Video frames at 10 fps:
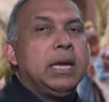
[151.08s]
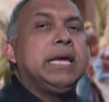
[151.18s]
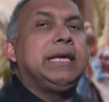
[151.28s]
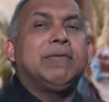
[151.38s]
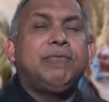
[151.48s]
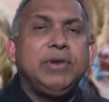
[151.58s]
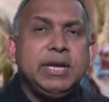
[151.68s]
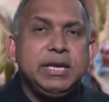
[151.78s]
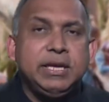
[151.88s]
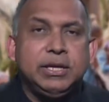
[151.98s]
Every
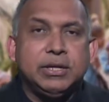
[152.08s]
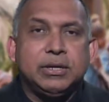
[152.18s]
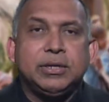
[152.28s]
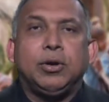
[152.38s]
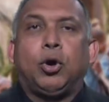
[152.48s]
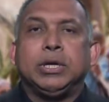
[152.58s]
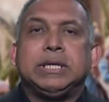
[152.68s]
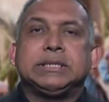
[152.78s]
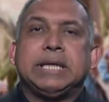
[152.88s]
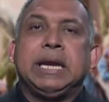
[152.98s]
year on the
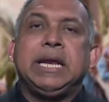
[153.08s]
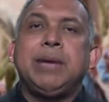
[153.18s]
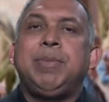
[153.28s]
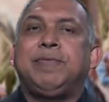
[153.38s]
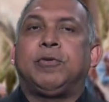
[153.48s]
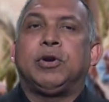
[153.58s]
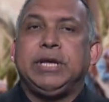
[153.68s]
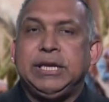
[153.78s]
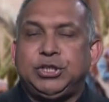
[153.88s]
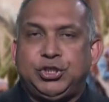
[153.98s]
Sunday before
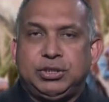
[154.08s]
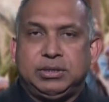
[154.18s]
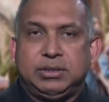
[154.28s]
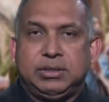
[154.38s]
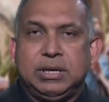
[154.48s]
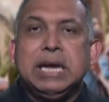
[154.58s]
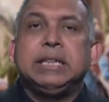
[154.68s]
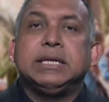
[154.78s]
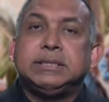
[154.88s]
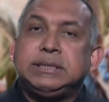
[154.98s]
Easter,
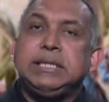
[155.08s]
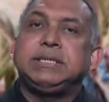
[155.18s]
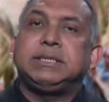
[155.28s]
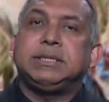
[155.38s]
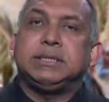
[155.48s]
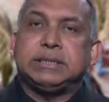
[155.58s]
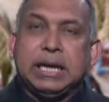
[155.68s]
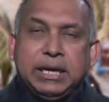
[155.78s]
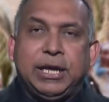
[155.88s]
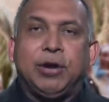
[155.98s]
the sixth
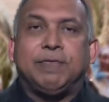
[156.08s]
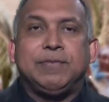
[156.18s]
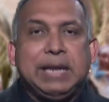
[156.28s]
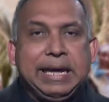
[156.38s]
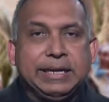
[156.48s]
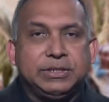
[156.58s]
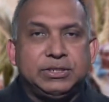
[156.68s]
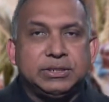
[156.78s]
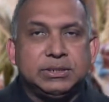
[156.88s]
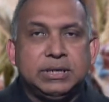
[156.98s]
Sunday of Lent,
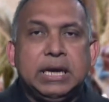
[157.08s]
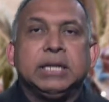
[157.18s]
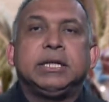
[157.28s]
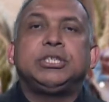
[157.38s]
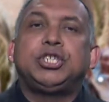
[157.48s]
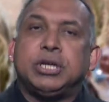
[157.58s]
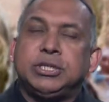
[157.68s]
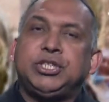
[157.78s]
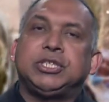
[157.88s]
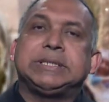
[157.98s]
the
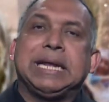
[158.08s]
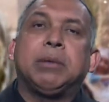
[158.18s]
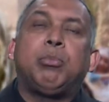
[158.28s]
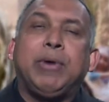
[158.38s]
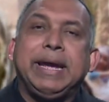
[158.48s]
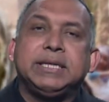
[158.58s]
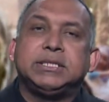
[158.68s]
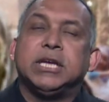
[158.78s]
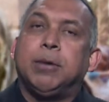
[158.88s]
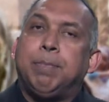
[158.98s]
church
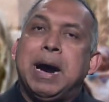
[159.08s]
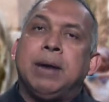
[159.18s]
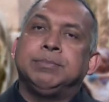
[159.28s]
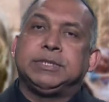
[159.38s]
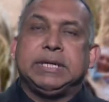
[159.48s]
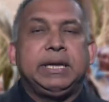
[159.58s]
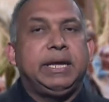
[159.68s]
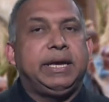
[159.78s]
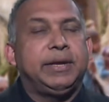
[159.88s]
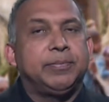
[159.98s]
celebrates Palm
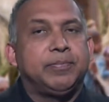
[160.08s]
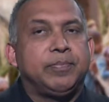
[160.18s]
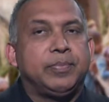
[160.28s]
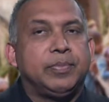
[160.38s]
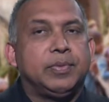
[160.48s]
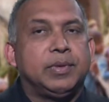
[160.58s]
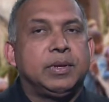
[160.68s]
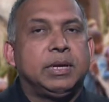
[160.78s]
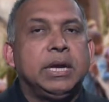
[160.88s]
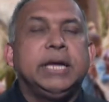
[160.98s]
Sunday.
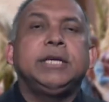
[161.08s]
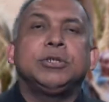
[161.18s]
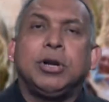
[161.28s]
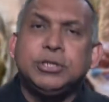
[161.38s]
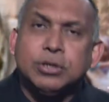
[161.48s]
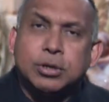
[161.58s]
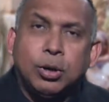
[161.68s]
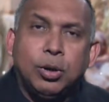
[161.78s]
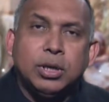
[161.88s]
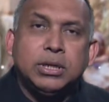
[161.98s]
It is also
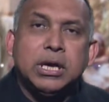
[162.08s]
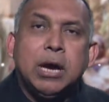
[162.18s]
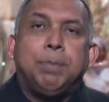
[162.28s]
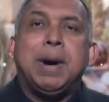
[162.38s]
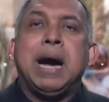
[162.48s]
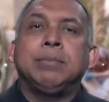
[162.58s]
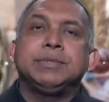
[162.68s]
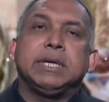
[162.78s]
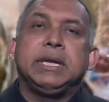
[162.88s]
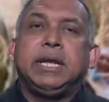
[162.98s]
called Palm
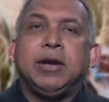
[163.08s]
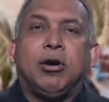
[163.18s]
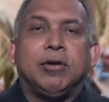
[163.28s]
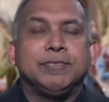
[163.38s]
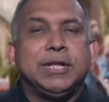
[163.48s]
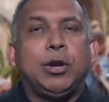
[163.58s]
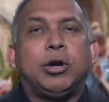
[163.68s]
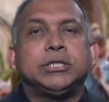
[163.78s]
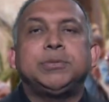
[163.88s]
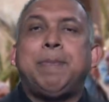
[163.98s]
Sunday of the
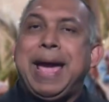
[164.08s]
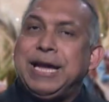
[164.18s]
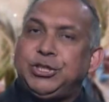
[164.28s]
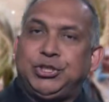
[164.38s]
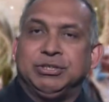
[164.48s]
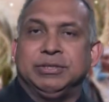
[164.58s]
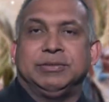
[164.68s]
Lord's Passion.